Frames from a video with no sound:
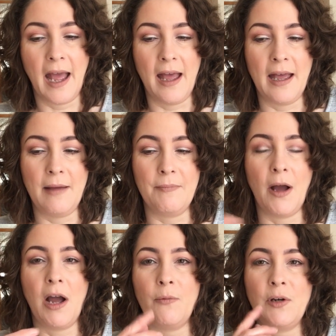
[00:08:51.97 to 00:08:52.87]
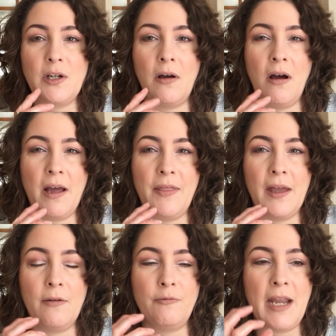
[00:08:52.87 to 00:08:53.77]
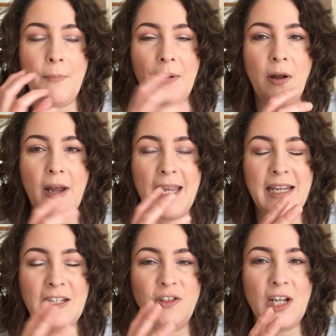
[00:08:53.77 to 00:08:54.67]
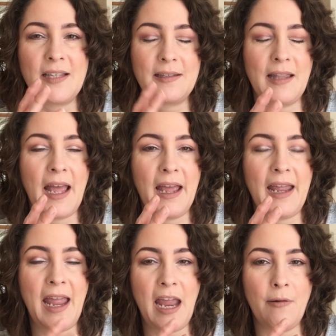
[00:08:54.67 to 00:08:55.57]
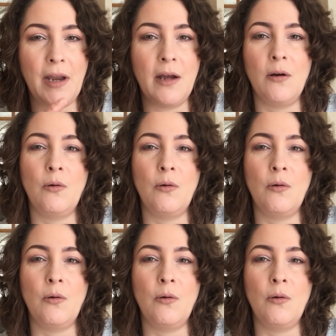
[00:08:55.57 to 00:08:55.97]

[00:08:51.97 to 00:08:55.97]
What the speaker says: I would either reapply in just that area